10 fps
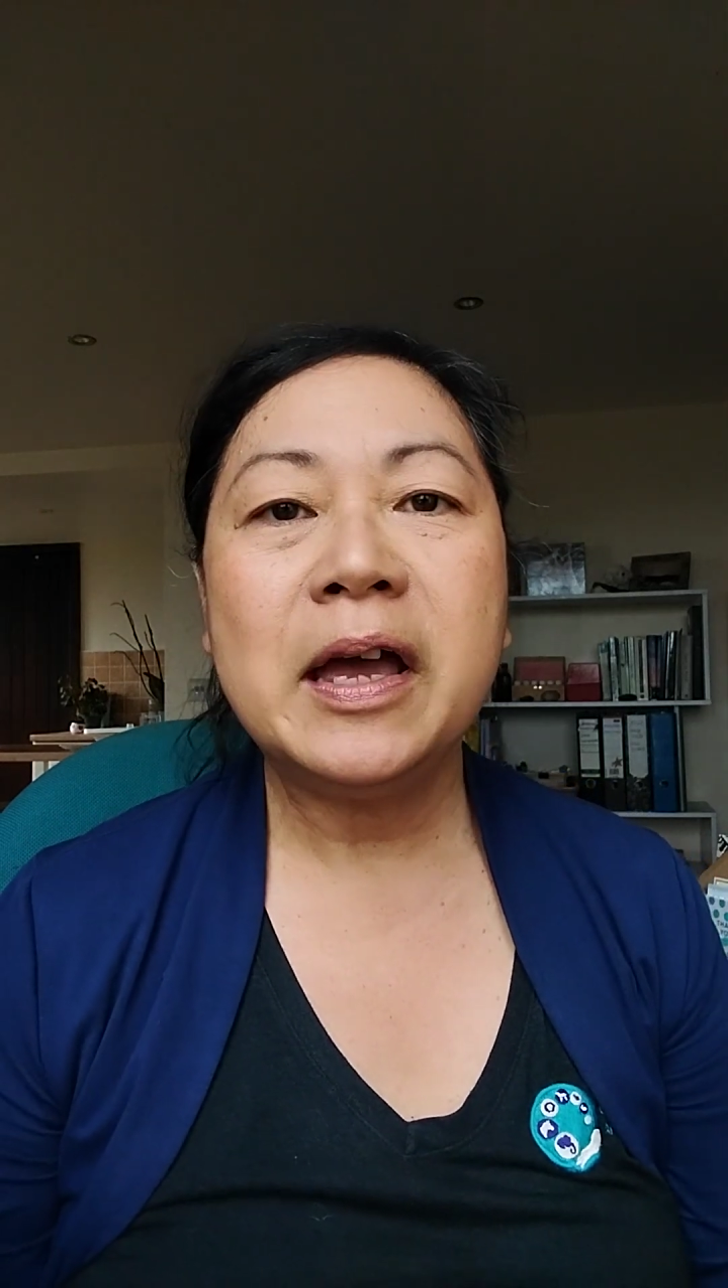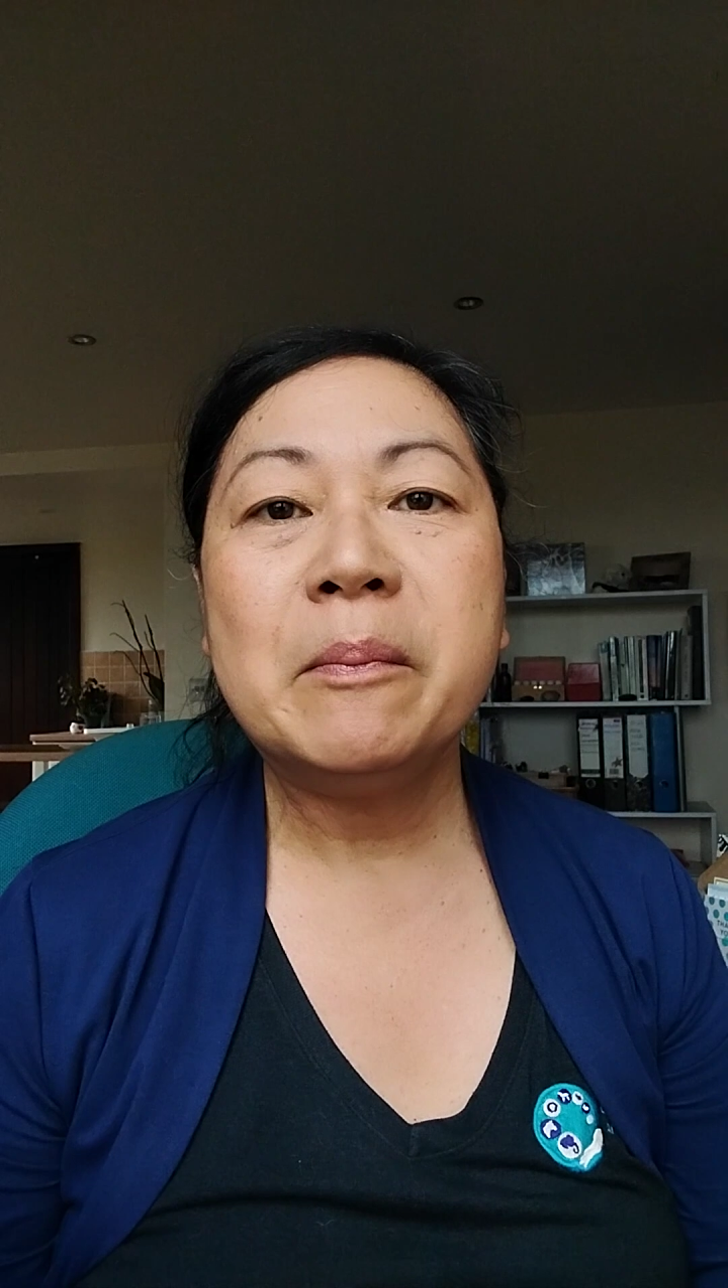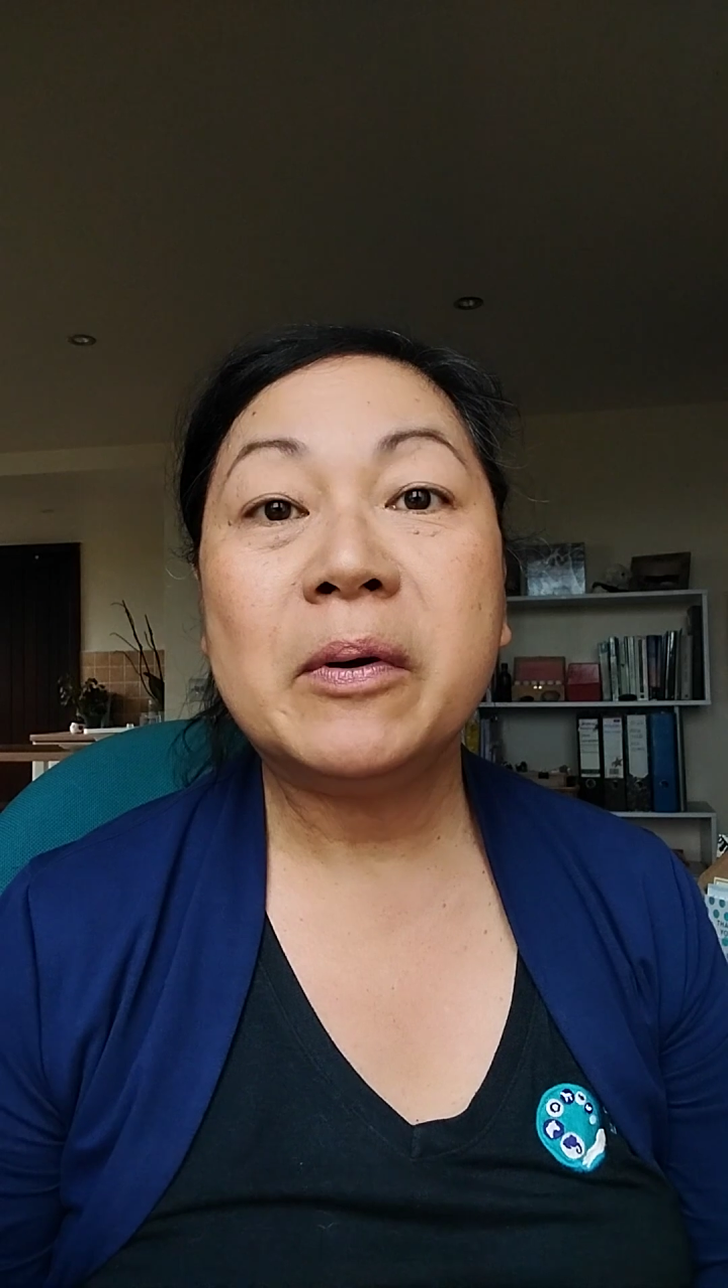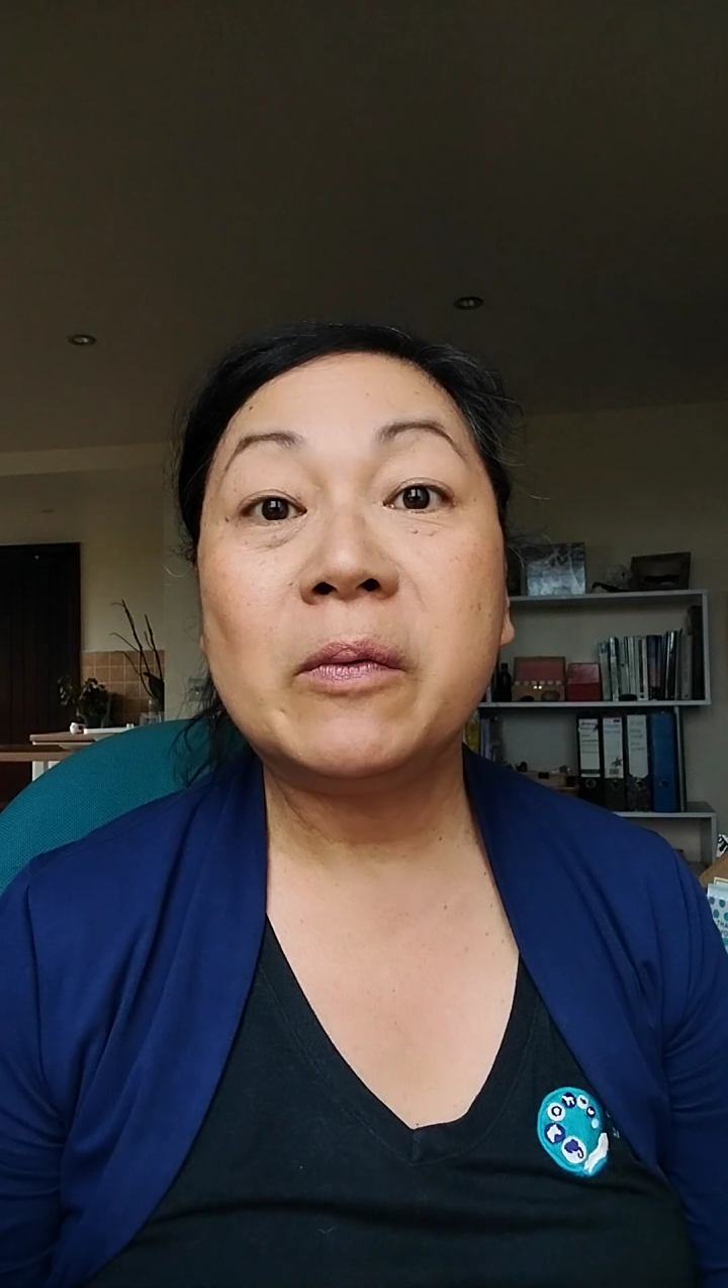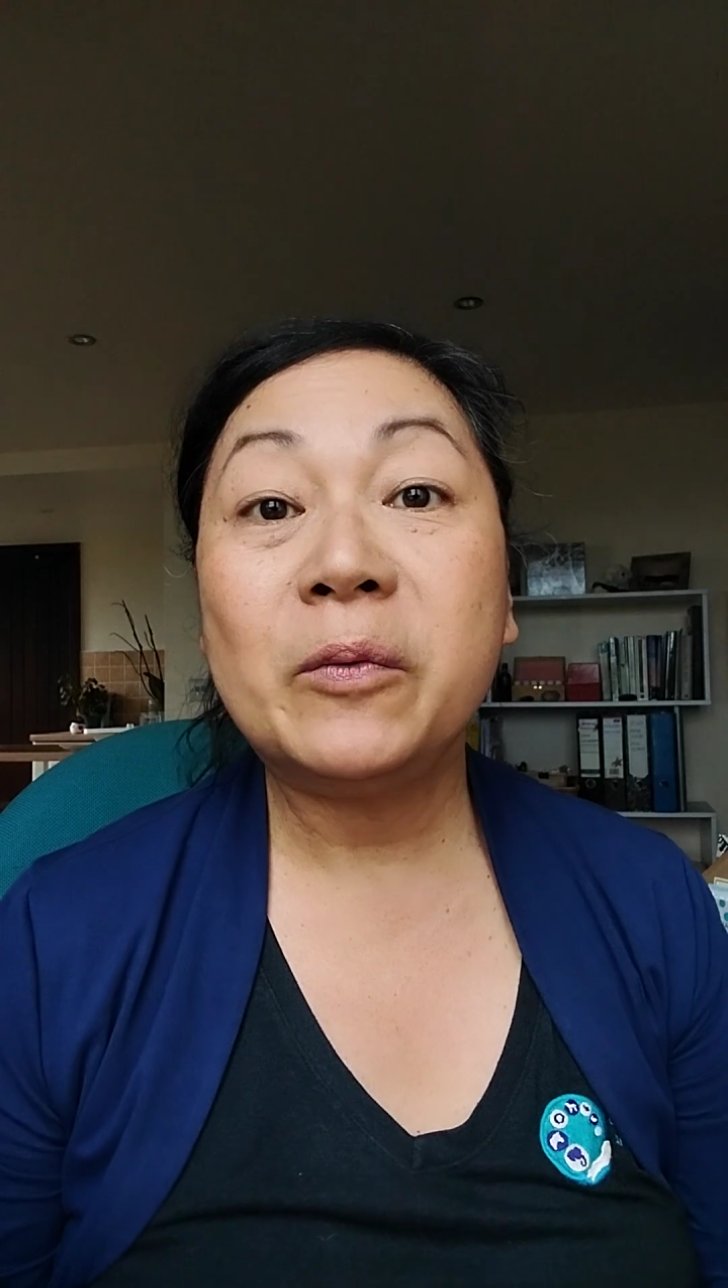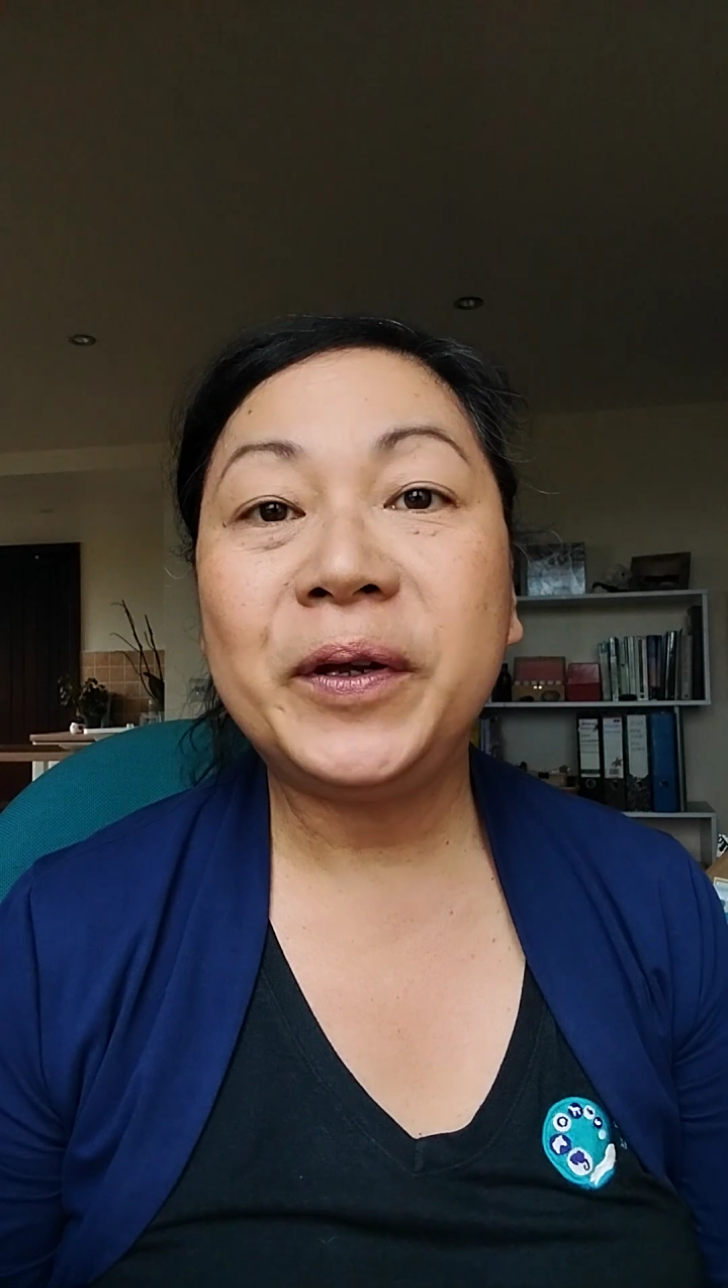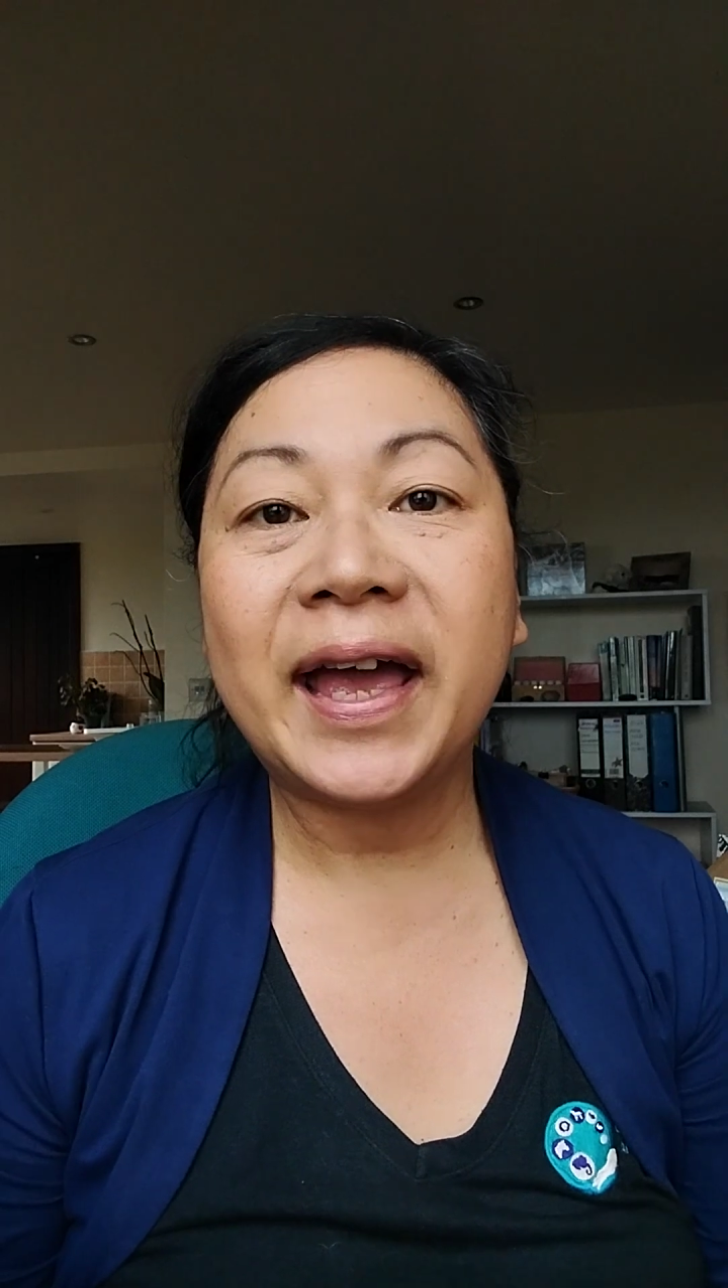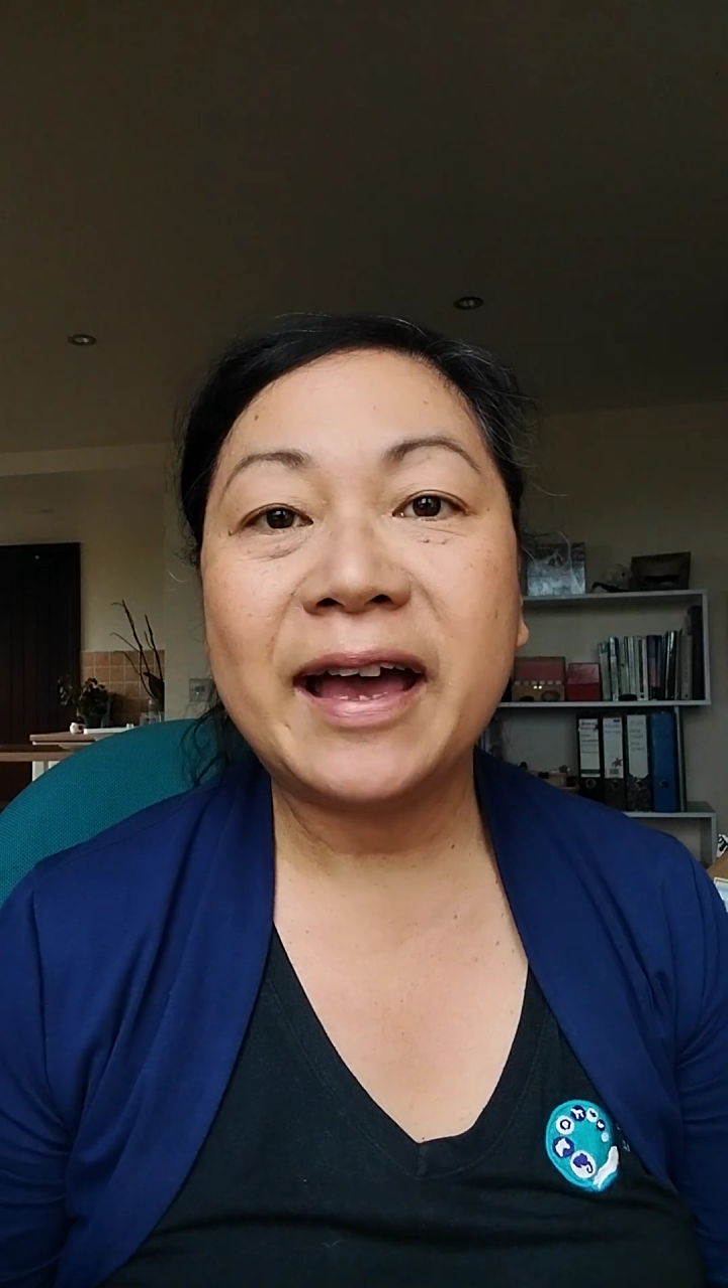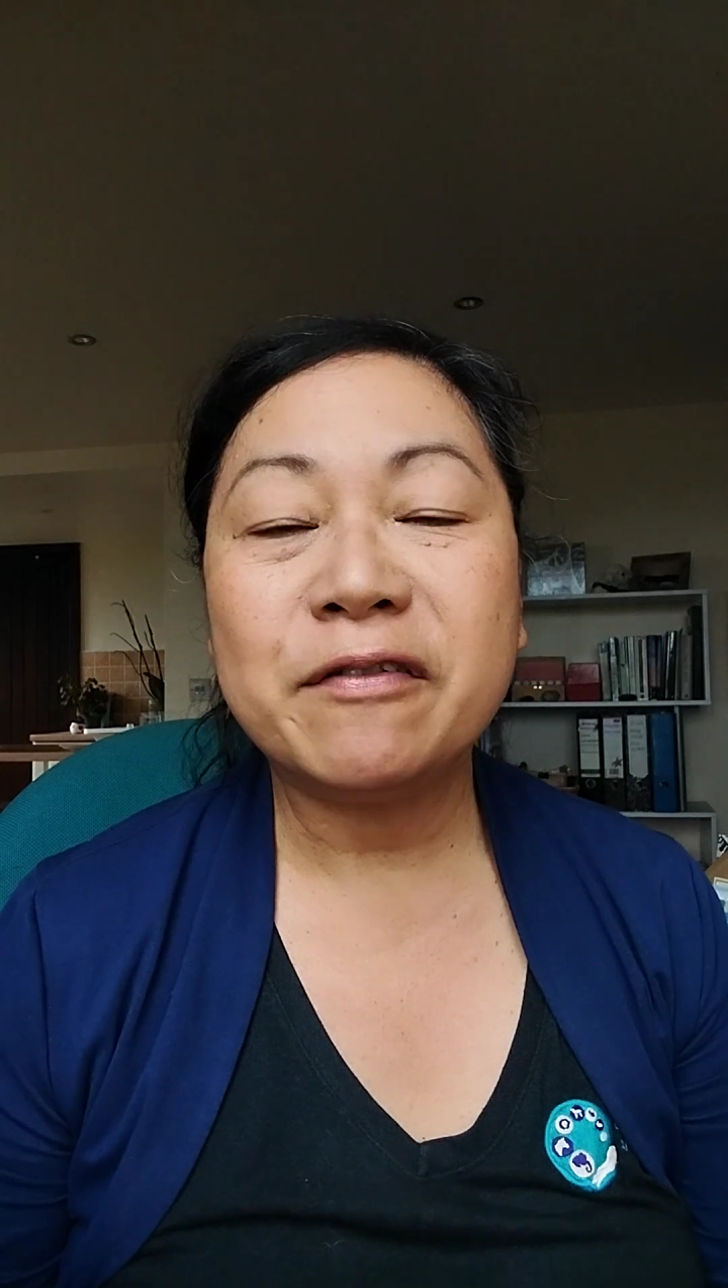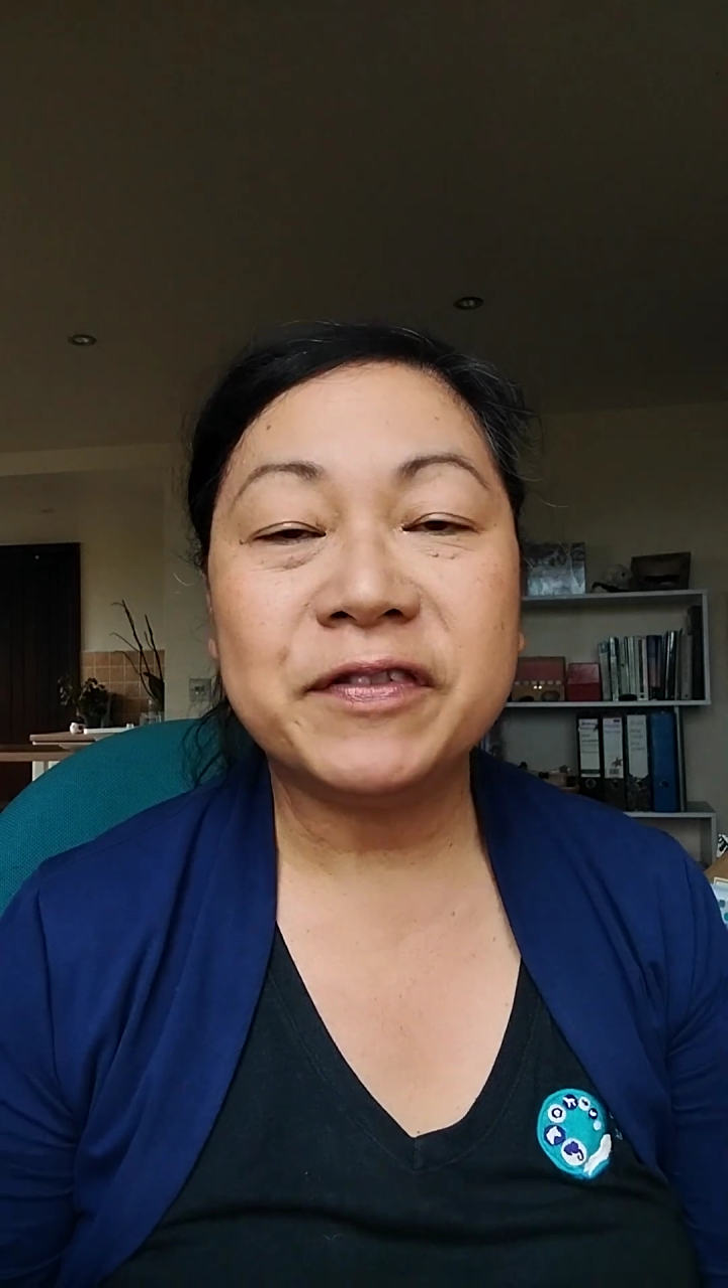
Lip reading: but what we have